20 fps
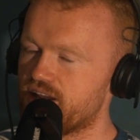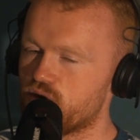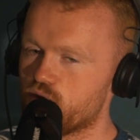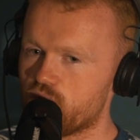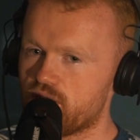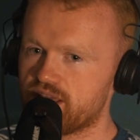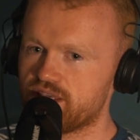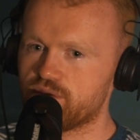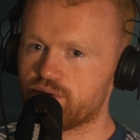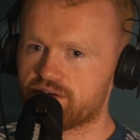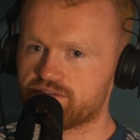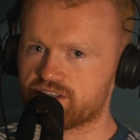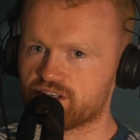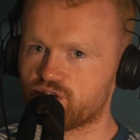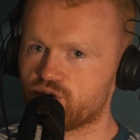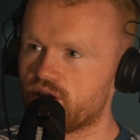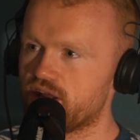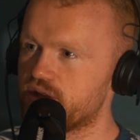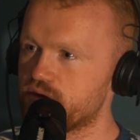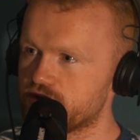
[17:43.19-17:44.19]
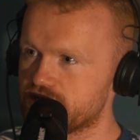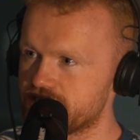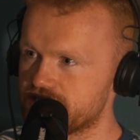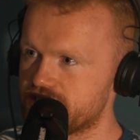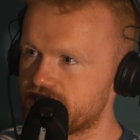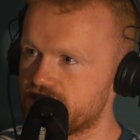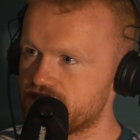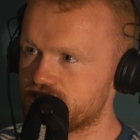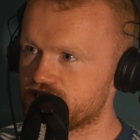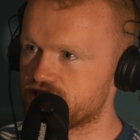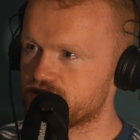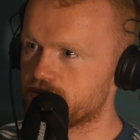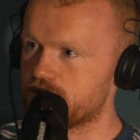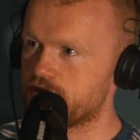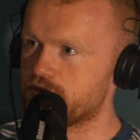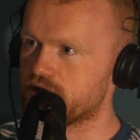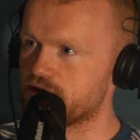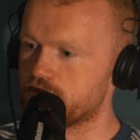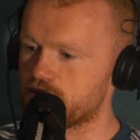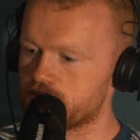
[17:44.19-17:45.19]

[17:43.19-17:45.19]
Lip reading: where you haven't got anyone that teaches you about money,